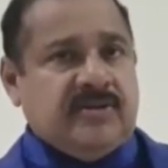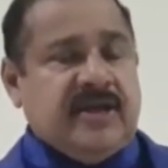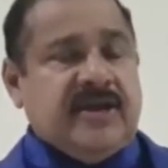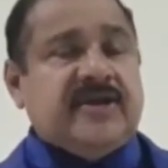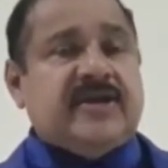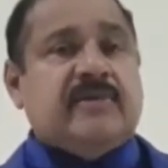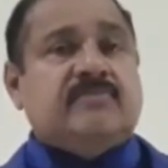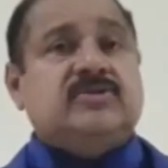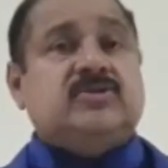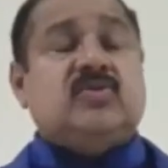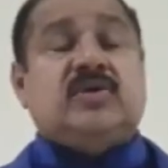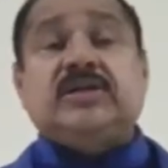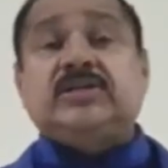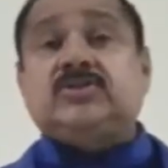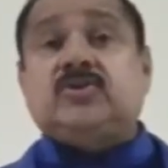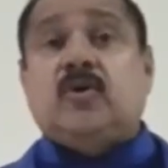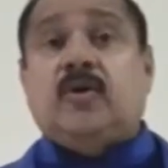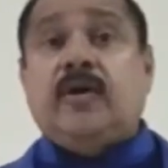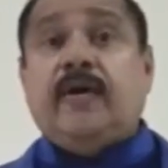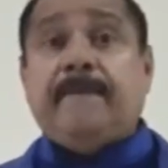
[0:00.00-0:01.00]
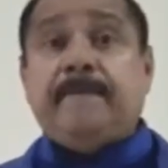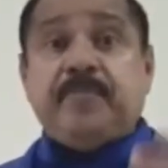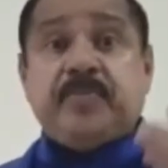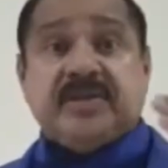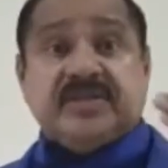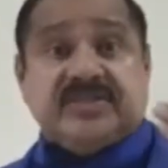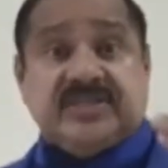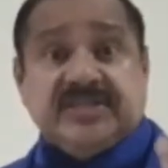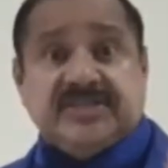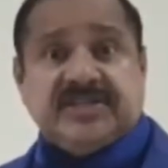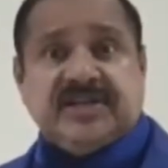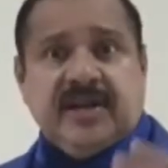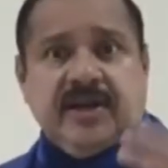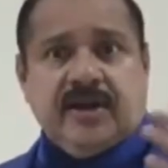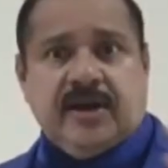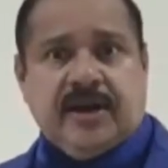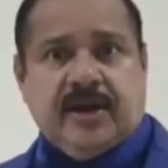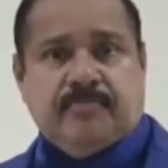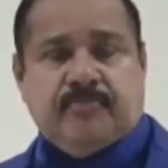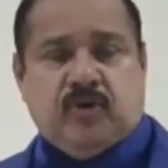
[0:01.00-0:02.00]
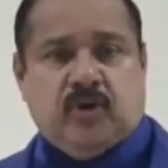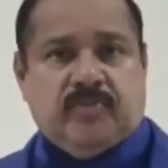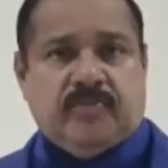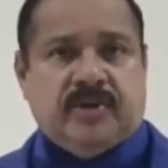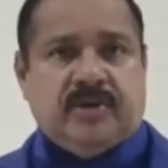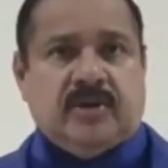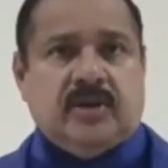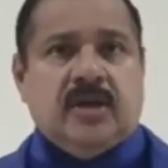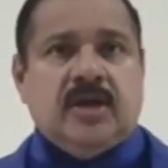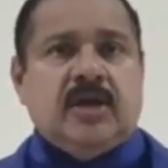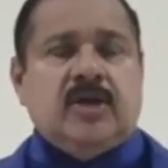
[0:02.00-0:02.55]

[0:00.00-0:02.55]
Then comes what is called seasonal unemployment.